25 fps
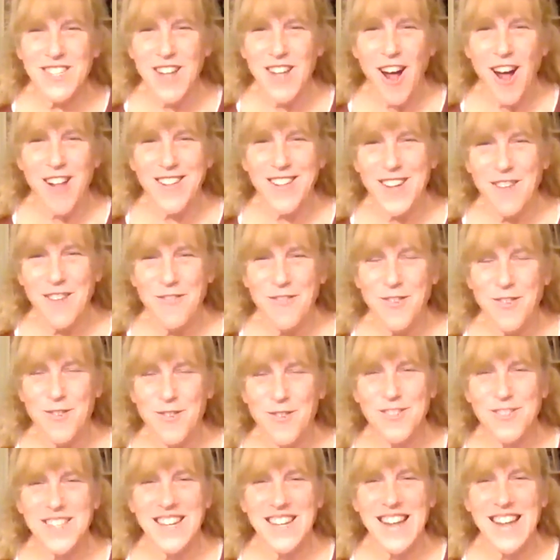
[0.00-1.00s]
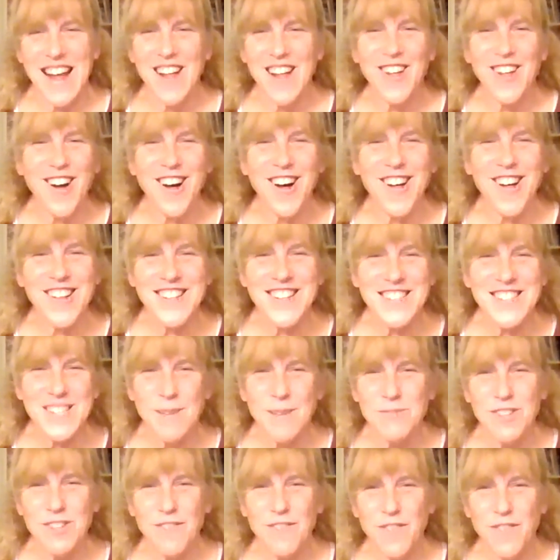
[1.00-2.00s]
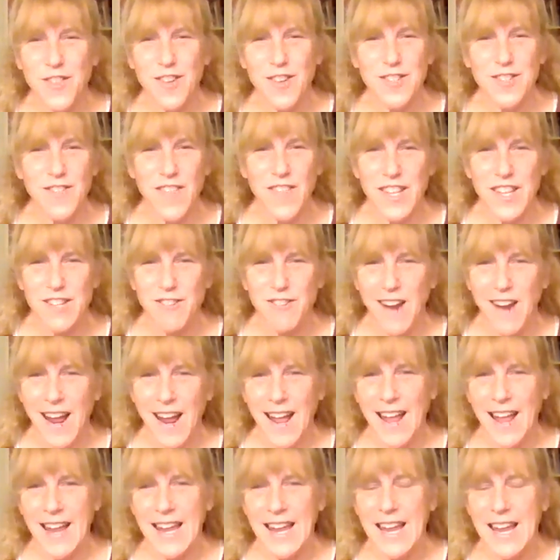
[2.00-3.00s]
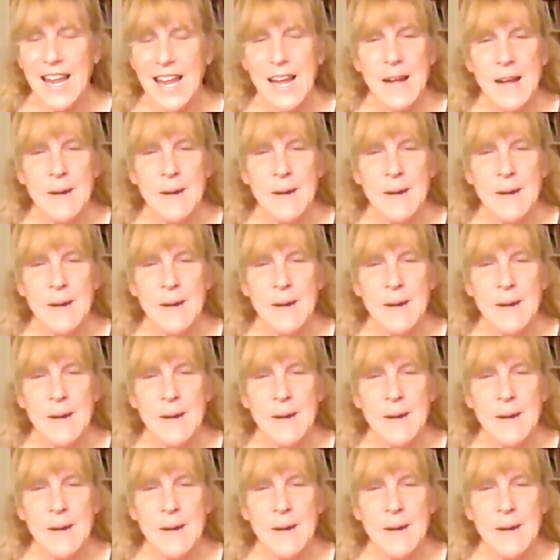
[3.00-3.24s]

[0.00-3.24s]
and holiday foods and alcohol consumption for those of you that drink and